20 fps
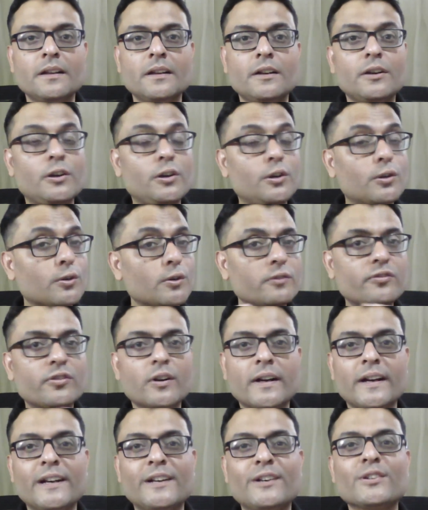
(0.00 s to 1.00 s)
Don't
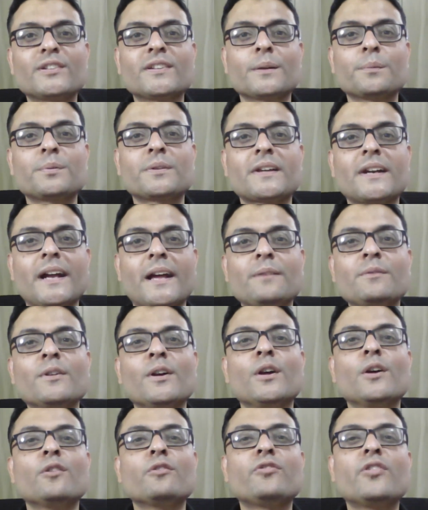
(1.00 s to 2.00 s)
forget to subscribe
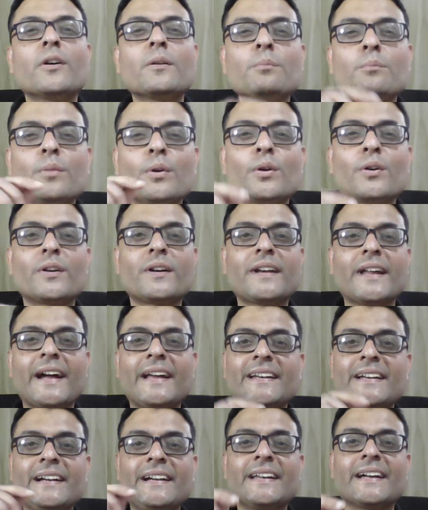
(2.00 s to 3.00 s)
for more
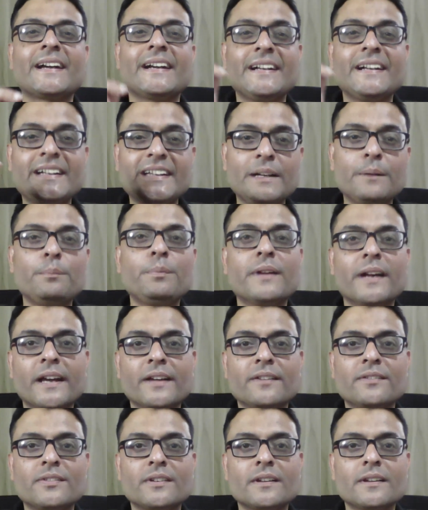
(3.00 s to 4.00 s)
tiny tech deep
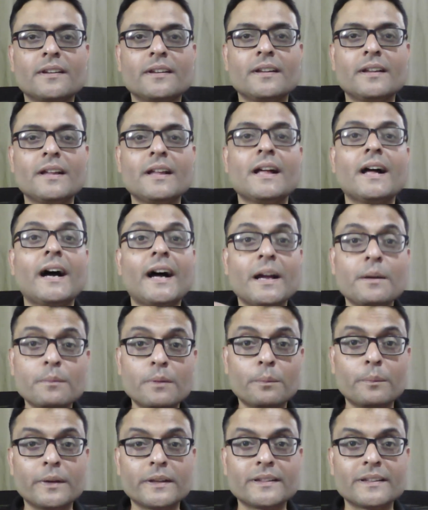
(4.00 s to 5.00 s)
dives. I'm
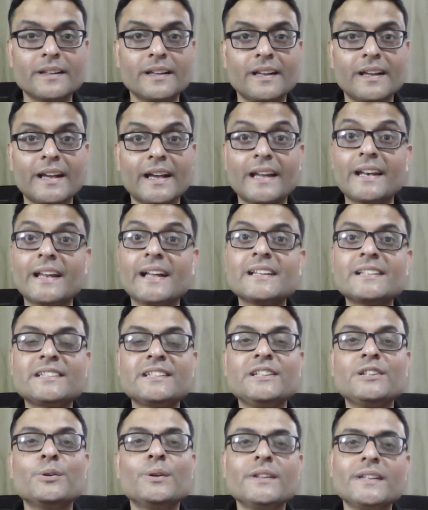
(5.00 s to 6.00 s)
Amit and I'll
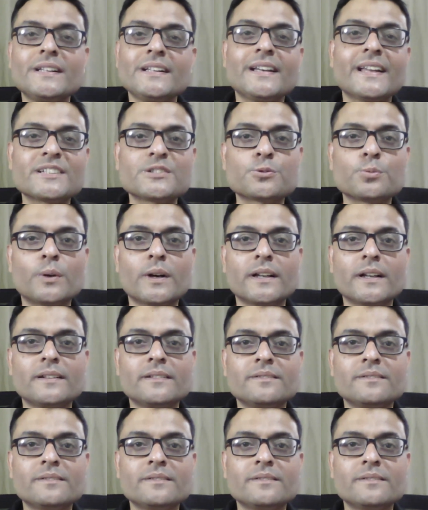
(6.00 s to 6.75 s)
see you in the next one.